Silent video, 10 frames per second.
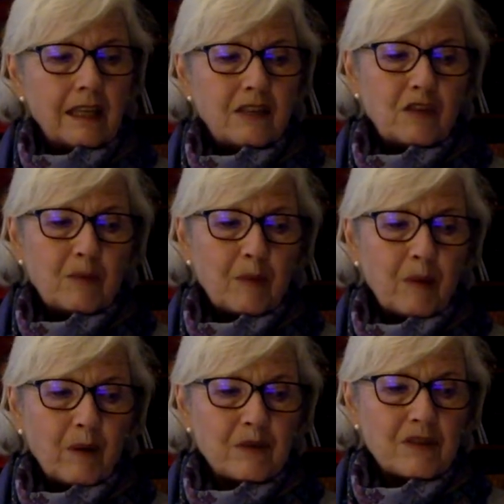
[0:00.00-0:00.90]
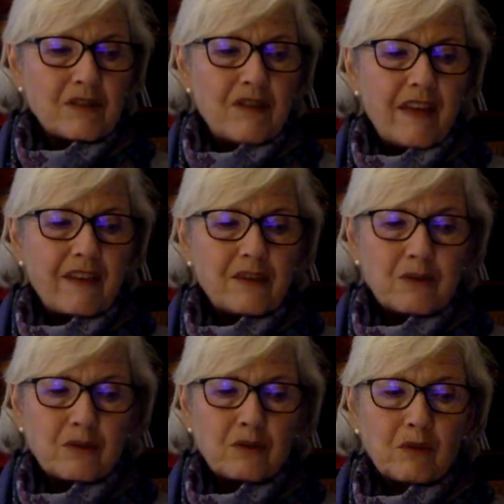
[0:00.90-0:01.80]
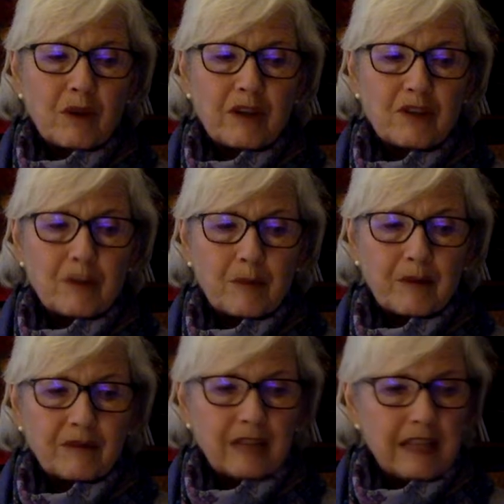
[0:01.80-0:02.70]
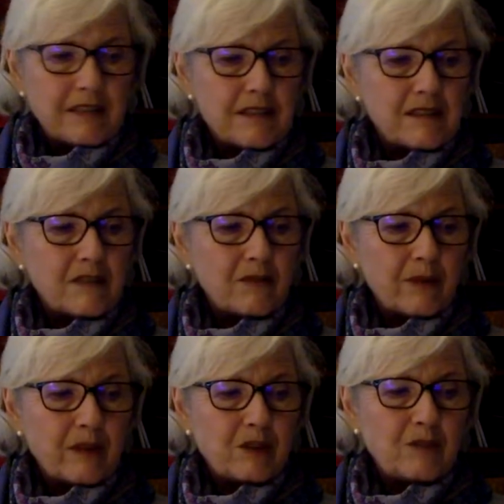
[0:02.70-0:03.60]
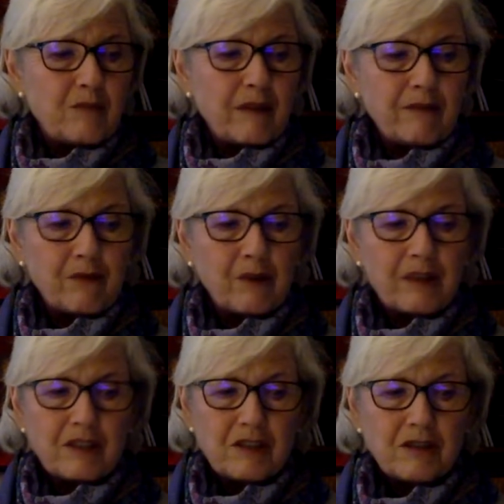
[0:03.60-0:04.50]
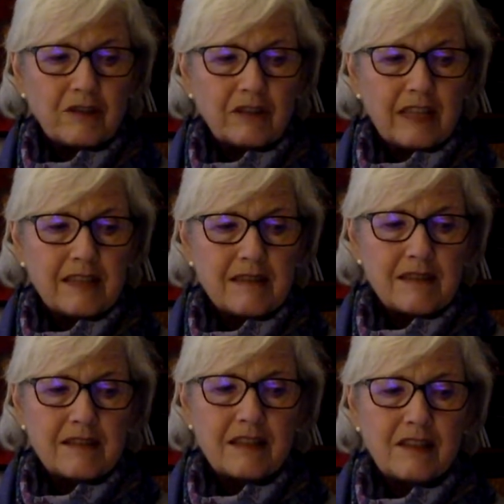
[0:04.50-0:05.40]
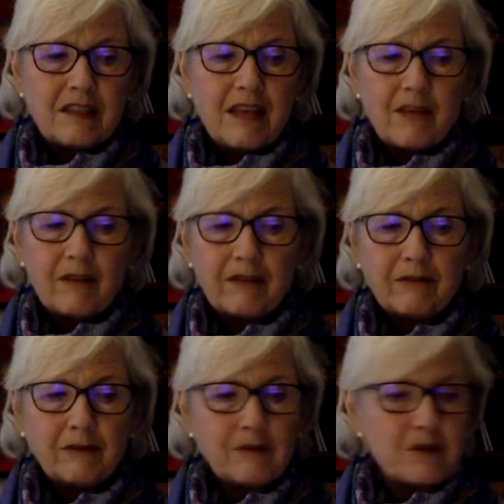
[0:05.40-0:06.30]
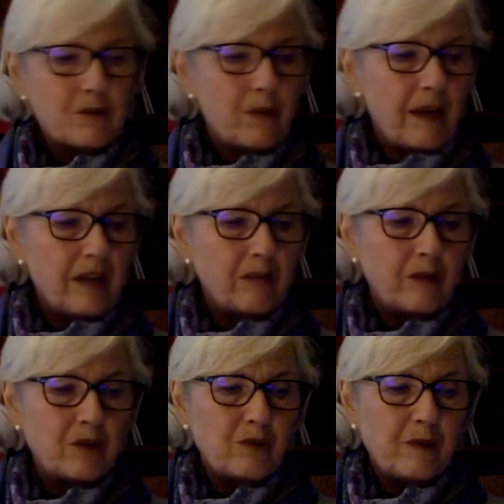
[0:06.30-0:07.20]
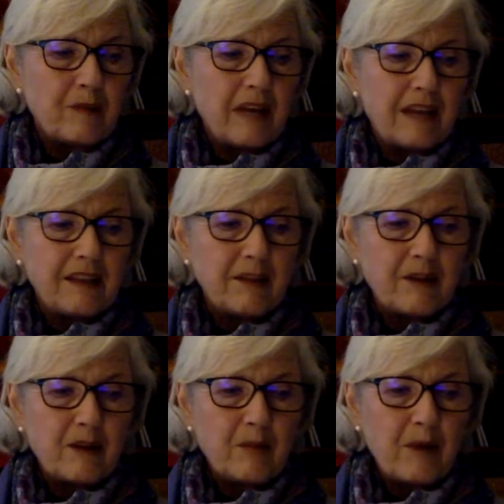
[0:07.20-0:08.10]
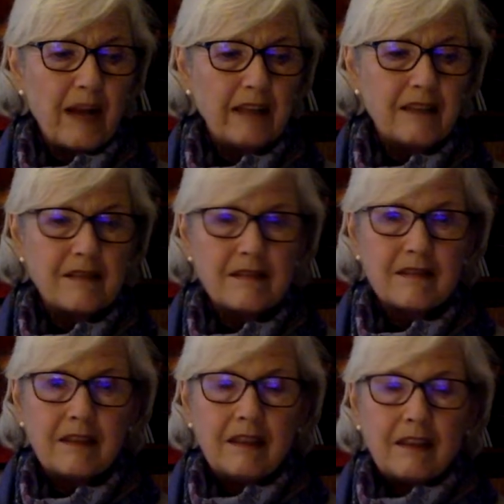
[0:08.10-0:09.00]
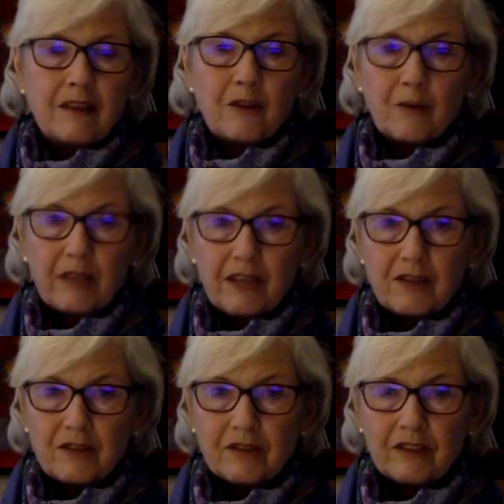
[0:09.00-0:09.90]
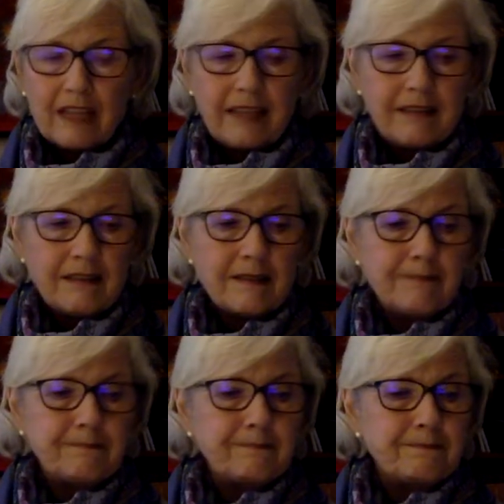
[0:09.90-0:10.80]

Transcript: She proposes that the social work interpretive lens is enriched by 4 additional lenses that together influence the way in which we apply theory and practice: the relational lens,